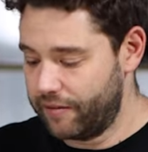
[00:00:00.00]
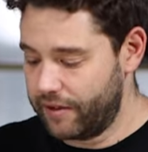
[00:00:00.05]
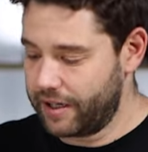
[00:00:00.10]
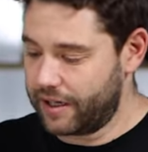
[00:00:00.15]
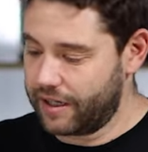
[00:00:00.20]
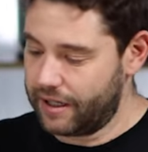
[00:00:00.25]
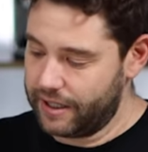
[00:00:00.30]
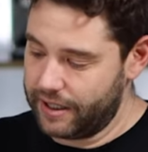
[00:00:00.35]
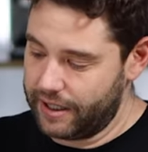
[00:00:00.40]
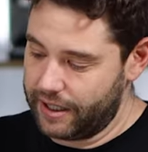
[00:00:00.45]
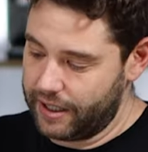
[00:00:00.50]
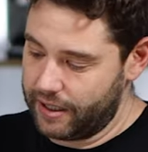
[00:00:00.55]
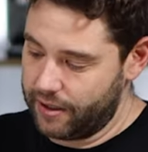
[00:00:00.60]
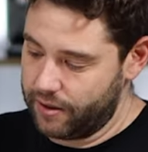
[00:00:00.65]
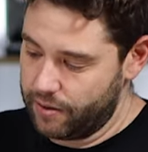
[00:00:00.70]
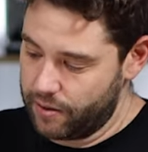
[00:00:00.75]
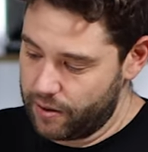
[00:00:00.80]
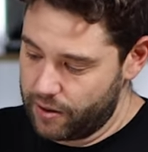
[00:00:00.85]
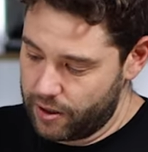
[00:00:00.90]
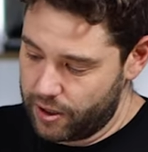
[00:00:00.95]
give it a
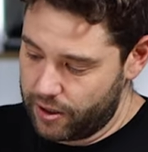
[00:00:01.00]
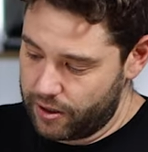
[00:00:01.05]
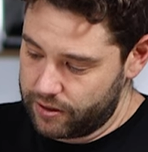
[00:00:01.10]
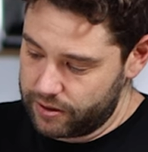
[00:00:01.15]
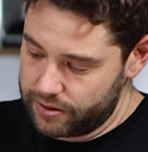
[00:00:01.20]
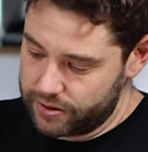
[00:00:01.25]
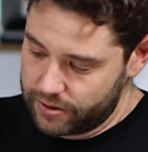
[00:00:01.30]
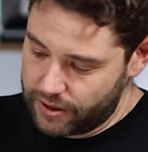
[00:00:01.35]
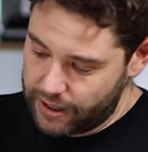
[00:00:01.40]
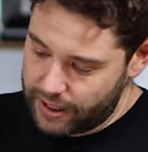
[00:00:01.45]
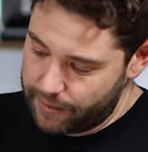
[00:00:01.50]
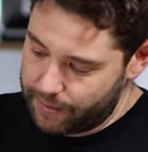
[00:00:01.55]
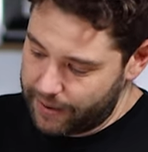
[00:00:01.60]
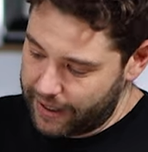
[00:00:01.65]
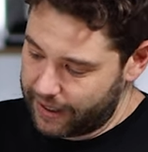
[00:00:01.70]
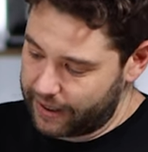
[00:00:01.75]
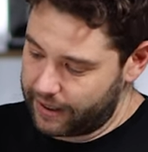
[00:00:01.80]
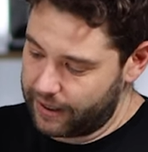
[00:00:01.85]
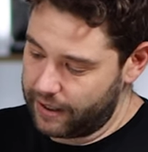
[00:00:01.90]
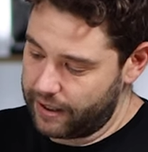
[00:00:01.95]
clean, slide it
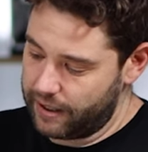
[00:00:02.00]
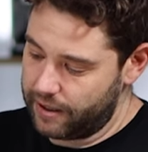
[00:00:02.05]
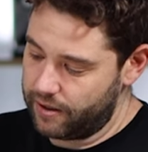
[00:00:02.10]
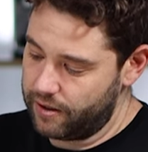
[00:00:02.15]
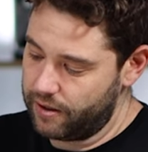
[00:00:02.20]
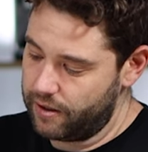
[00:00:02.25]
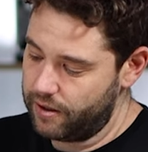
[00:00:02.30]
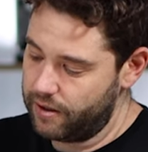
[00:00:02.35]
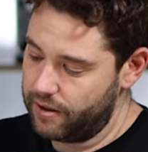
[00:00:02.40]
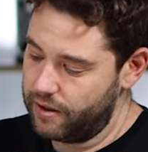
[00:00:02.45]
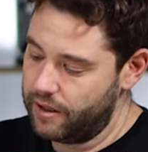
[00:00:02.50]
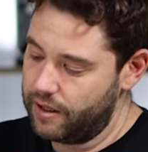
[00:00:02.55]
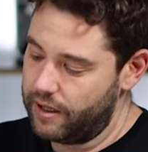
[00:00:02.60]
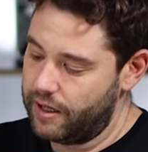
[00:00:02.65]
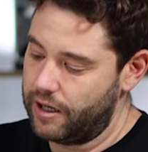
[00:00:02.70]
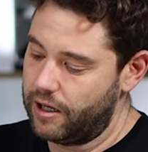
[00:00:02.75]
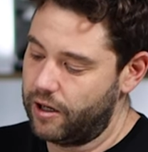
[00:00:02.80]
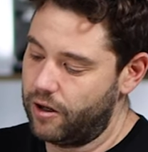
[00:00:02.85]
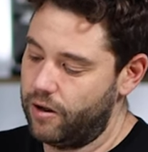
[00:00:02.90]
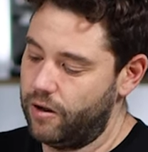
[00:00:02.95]
back in,
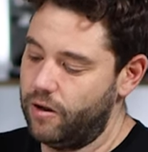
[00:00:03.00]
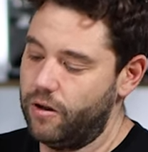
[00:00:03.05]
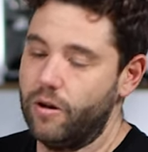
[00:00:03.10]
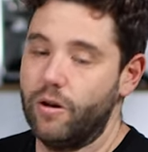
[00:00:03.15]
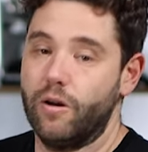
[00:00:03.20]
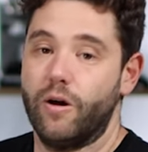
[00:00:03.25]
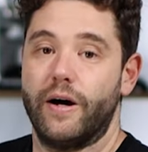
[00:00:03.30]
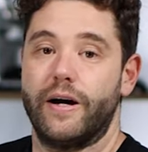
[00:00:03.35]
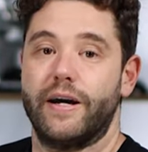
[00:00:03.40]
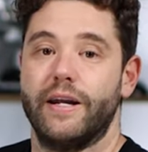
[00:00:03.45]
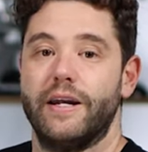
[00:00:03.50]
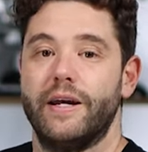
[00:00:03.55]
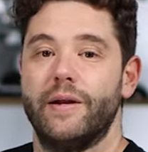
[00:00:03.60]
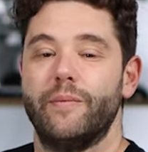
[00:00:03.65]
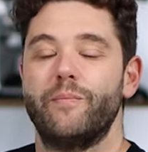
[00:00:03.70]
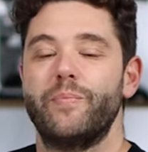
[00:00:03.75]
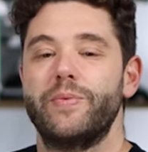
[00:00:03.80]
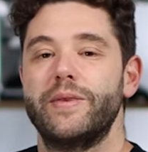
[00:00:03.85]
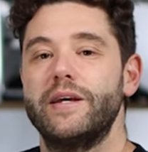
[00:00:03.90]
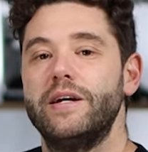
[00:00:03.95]
lock it
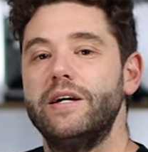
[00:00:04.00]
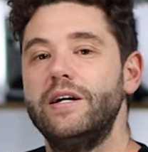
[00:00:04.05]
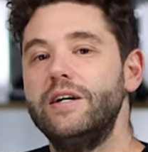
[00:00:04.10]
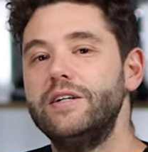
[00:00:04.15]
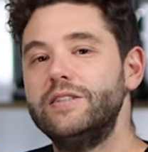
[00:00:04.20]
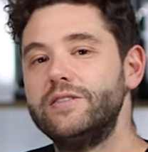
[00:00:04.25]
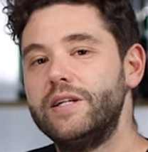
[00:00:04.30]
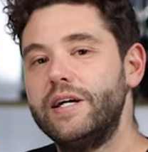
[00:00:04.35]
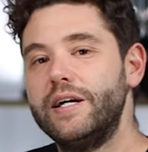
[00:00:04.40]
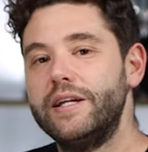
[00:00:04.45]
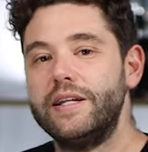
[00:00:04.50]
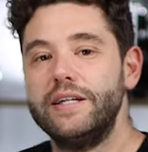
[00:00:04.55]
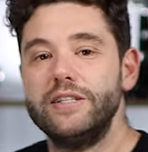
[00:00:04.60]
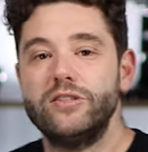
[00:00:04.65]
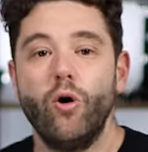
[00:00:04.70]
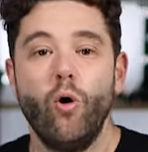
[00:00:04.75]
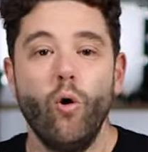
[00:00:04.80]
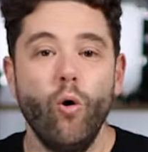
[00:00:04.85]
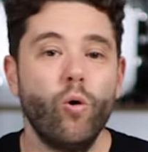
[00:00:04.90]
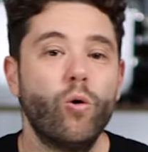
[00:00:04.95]
in.
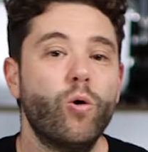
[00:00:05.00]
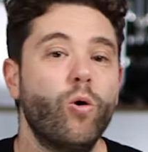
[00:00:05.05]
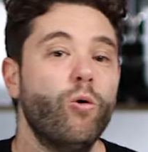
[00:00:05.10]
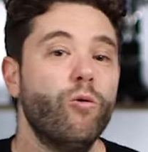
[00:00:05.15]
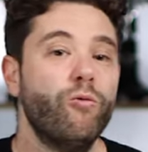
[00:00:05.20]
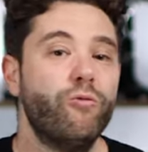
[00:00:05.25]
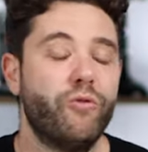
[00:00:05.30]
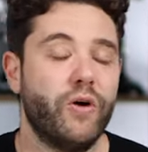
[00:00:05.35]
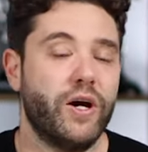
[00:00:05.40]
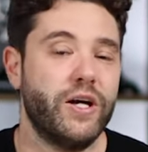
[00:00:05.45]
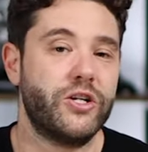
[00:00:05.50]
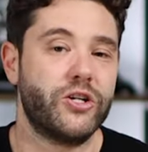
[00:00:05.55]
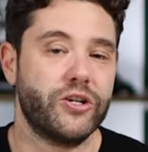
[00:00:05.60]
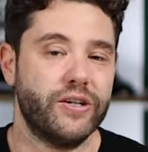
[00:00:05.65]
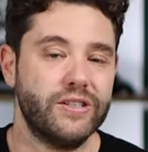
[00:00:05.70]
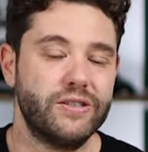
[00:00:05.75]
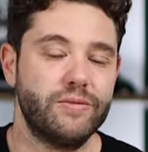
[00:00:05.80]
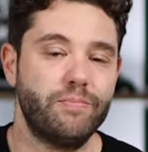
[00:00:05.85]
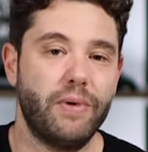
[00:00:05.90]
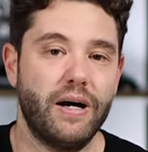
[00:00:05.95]
These are all cool
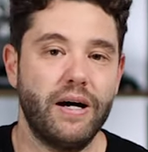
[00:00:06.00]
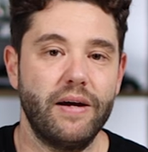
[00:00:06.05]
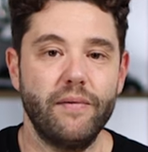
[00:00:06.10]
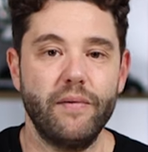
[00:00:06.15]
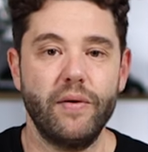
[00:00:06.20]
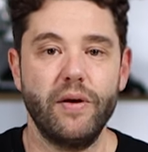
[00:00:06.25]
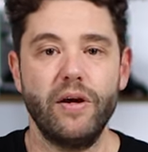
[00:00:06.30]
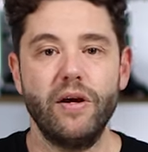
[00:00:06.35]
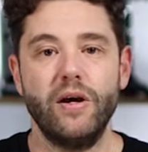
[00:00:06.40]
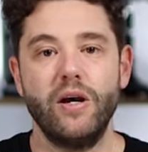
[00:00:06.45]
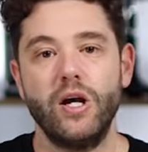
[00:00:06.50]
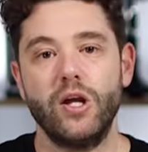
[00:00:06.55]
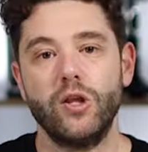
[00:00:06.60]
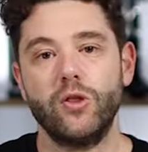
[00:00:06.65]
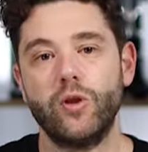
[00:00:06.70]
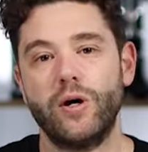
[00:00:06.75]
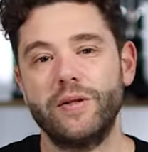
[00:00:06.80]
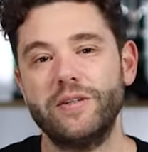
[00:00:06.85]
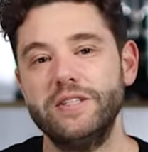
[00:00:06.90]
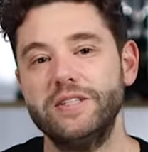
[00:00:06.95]
features, but
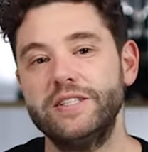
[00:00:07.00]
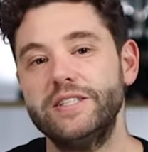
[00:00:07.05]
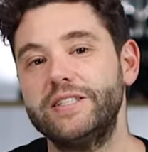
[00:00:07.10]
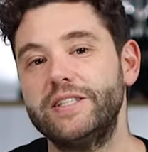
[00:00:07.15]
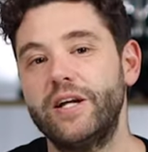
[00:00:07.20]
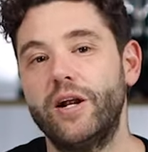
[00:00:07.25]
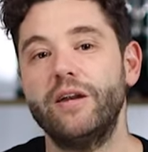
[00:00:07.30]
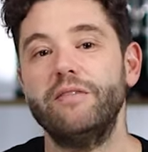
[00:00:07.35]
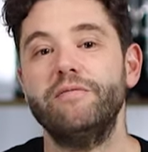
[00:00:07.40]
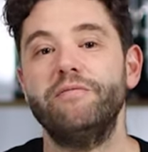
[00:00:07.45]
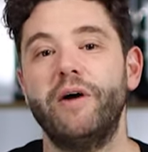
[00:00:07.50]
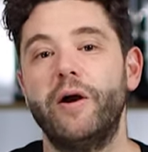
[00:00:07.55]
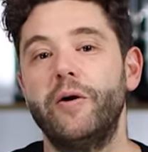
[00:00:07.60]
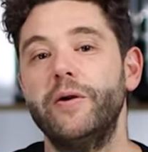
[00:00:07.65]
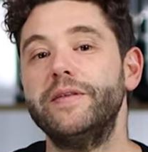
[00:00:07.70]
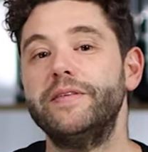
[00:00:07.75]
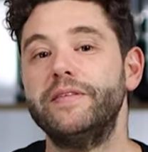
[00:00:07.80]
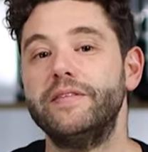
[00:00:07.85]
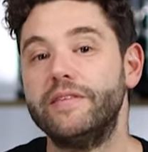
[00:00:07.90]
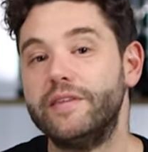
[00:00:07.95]
not necessarily
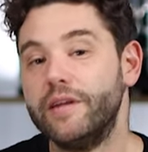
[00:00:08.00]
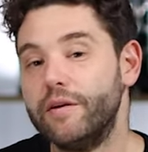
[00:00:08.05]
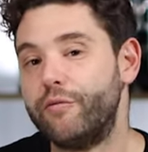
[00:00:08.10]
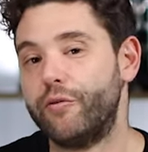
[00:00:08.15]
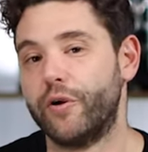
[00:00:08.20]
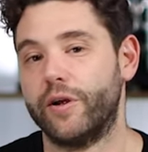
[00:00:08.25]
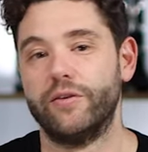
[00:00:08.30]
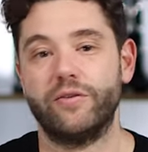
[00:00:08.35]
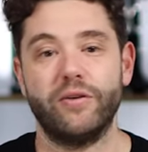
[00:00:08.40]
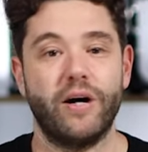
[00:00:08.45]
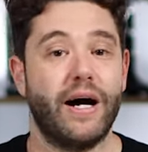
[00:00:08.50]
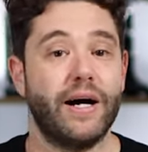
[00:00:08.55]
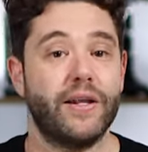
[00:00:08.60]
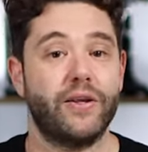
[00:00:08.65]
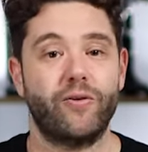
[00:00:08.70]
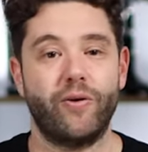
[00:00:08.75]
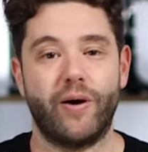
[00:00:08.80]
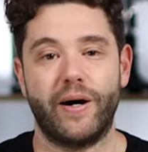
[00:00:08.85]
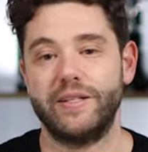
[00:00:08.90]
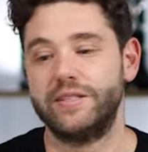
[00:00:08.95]
very different to
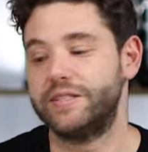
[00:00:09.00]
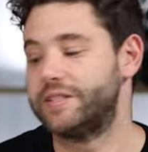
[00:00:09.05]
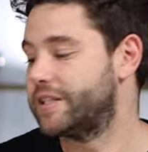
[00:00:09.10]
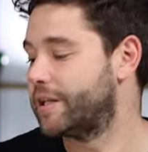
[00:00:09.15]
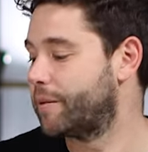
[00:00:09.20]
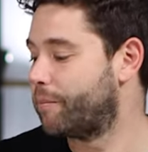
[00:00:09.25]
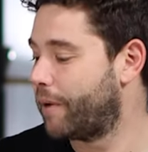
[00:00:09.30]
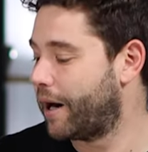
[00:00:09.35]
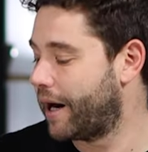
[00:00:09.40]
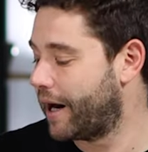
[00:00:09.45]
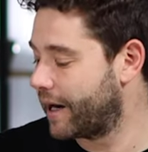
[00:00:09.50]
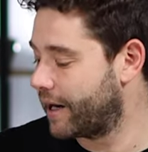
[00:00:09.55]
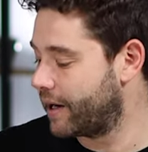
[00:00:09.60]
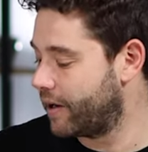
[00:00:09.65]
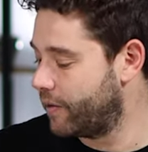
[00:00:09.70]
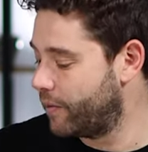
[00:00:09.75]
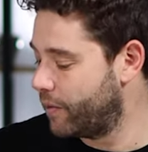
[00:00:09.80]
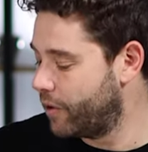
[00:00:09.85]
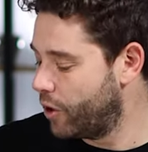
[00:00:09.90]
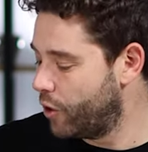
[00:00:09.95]
other grinders in the
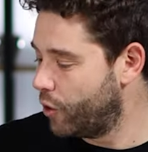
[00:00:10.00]
market.